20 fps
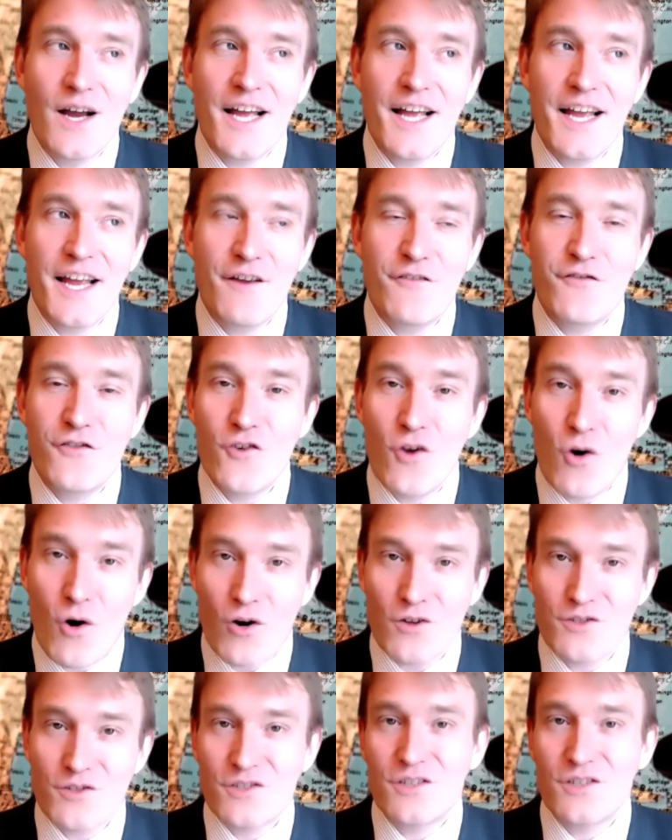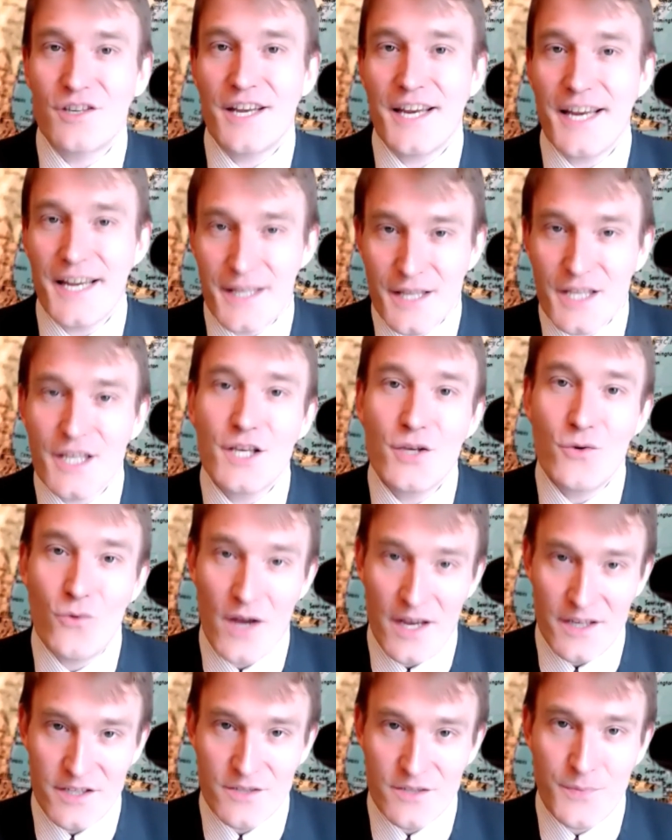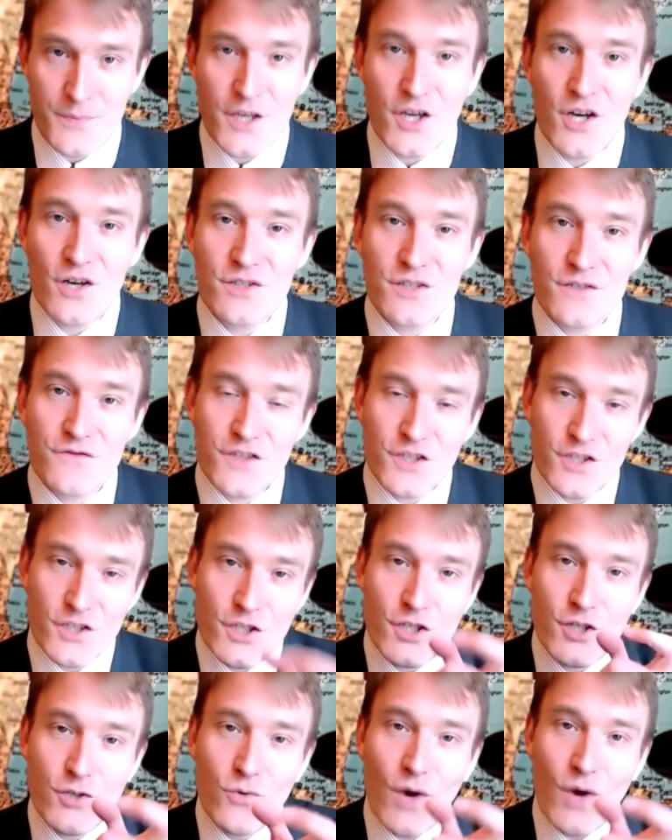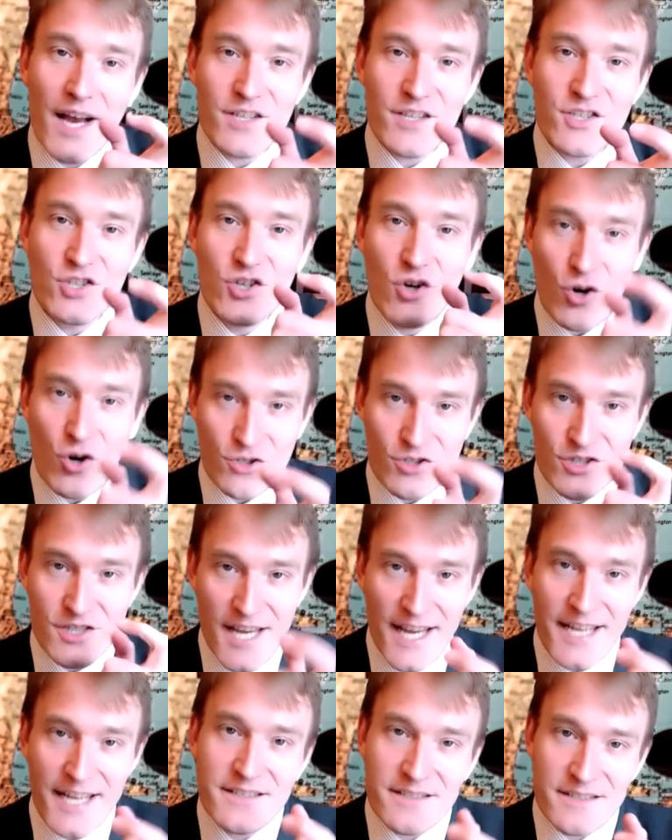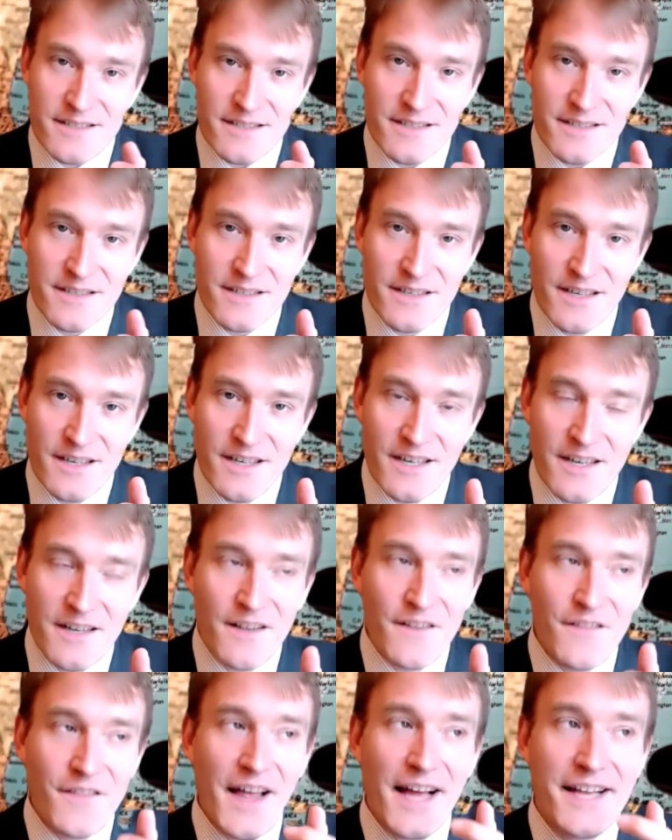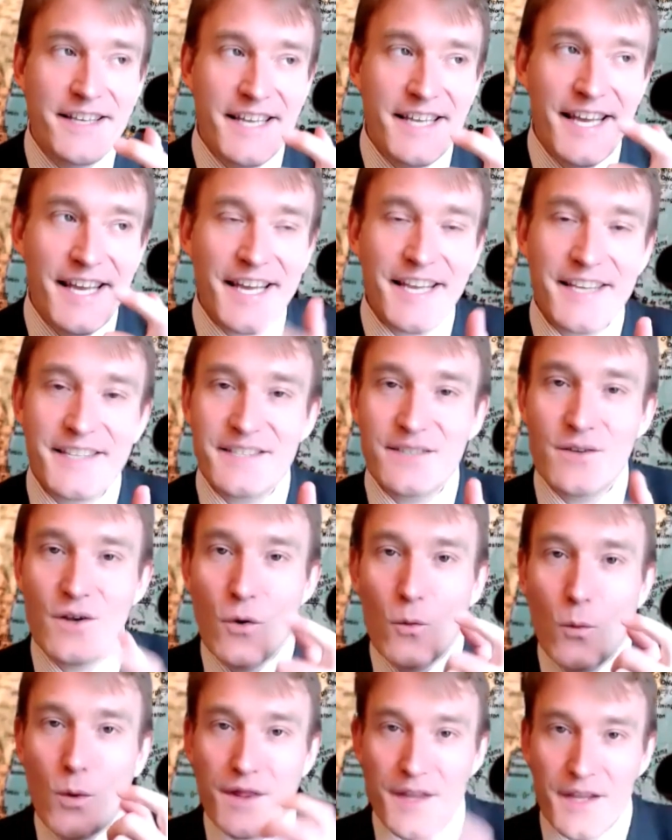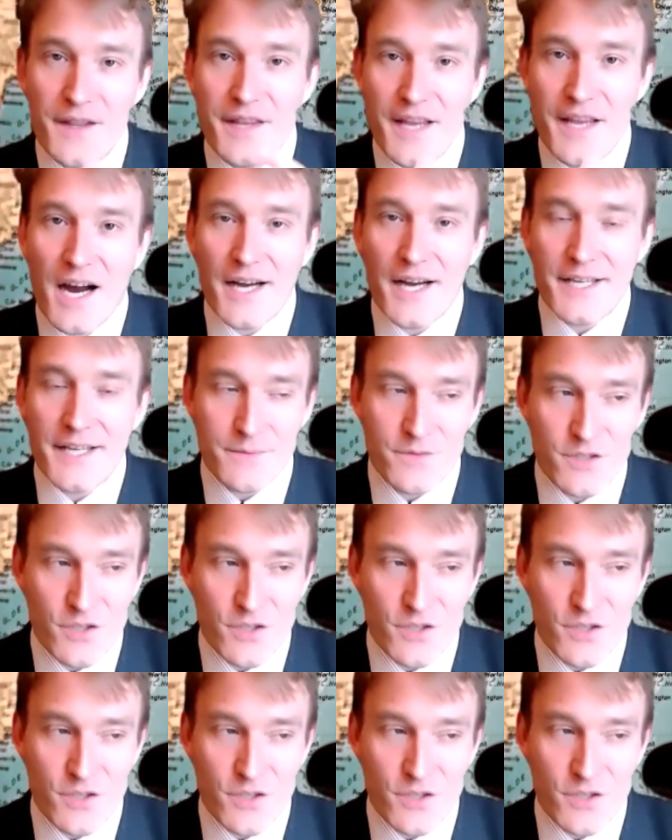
if not in the US, because of the US content that is within the item.